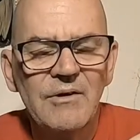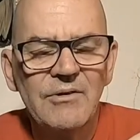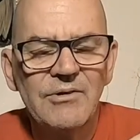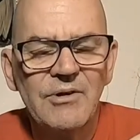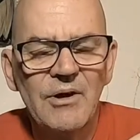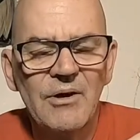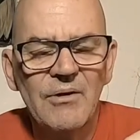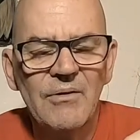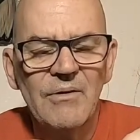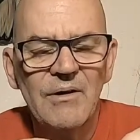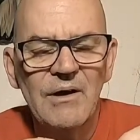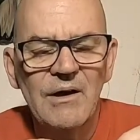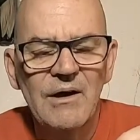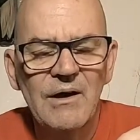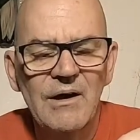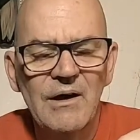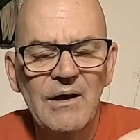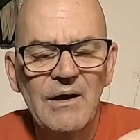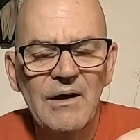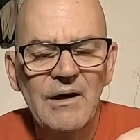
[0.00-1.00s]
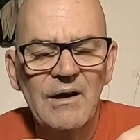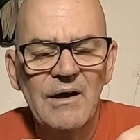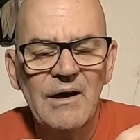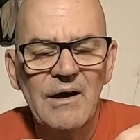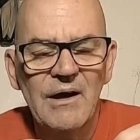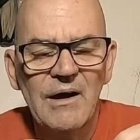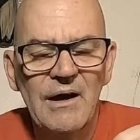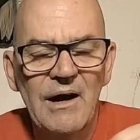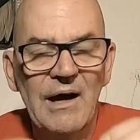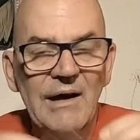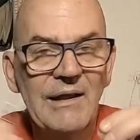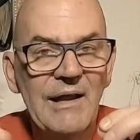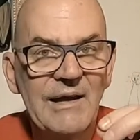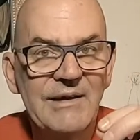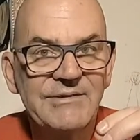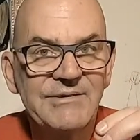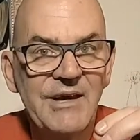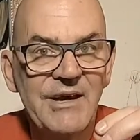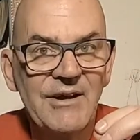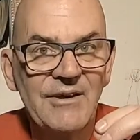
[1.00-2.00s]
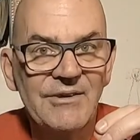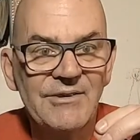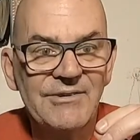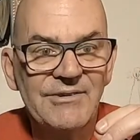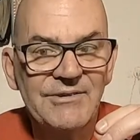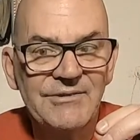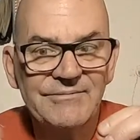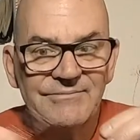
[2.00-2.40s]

So I like sales.